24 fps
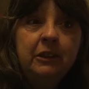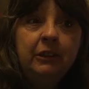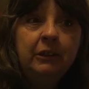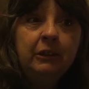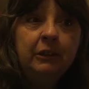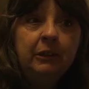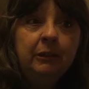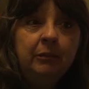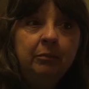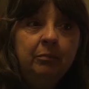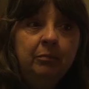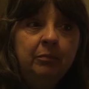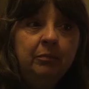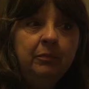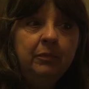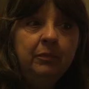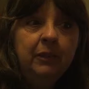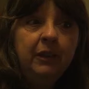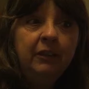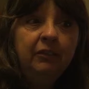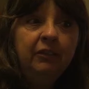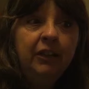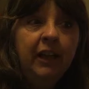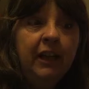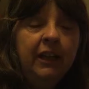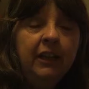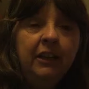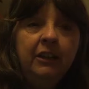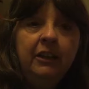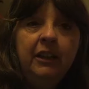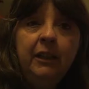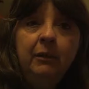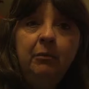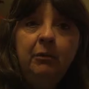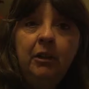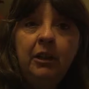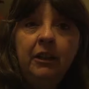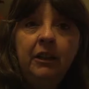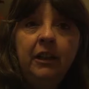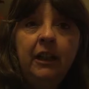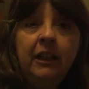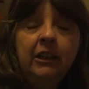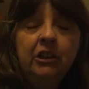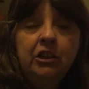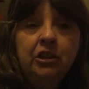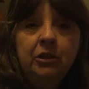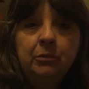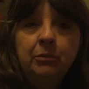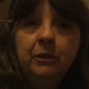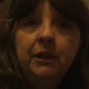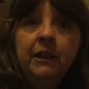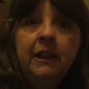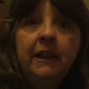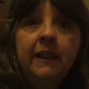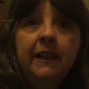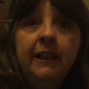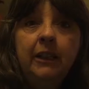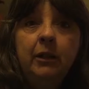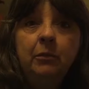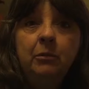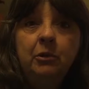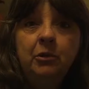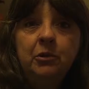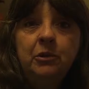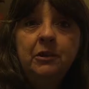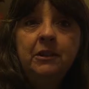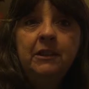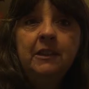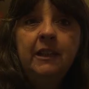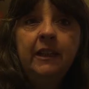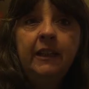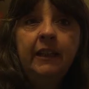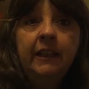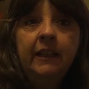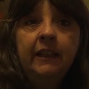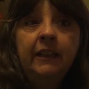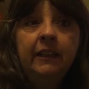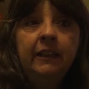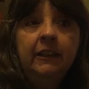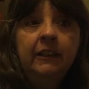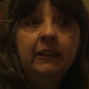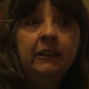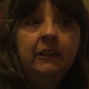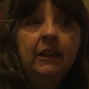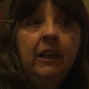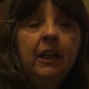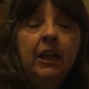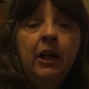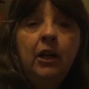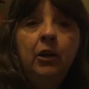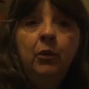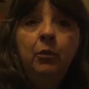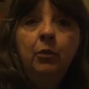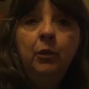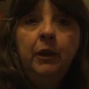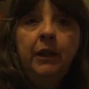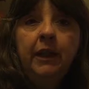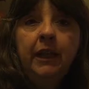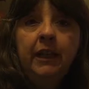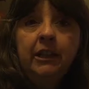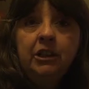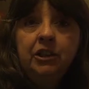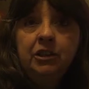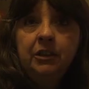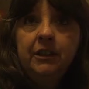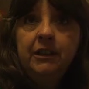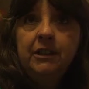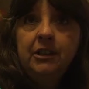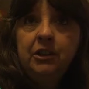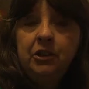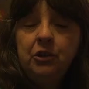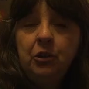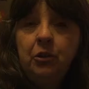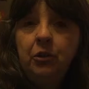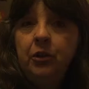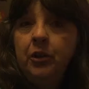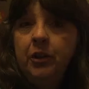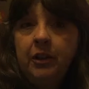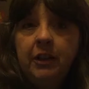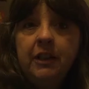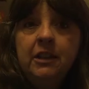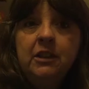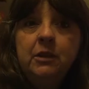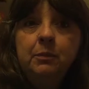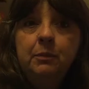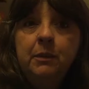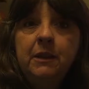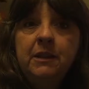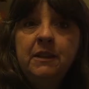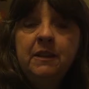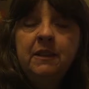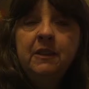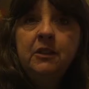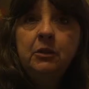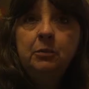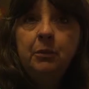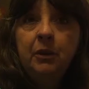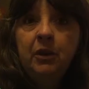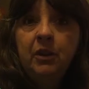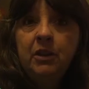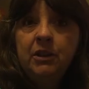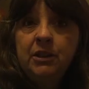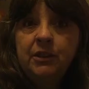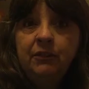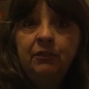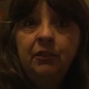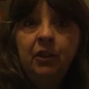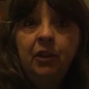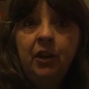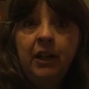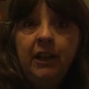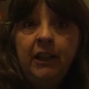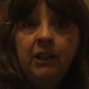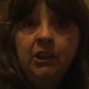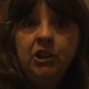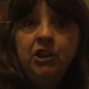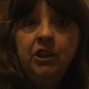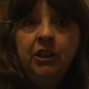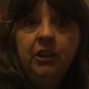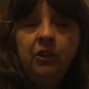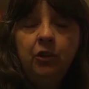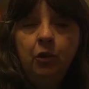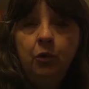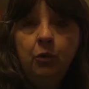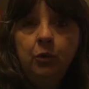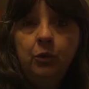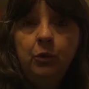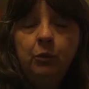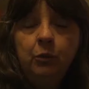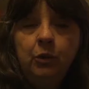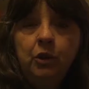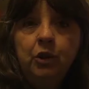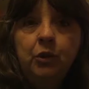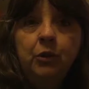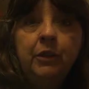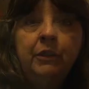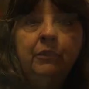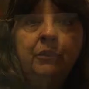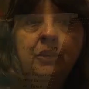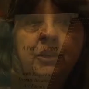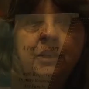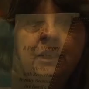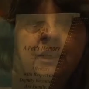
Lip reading: I've had a deep connection with animals, and we actually started this business because of our aging golden retriever,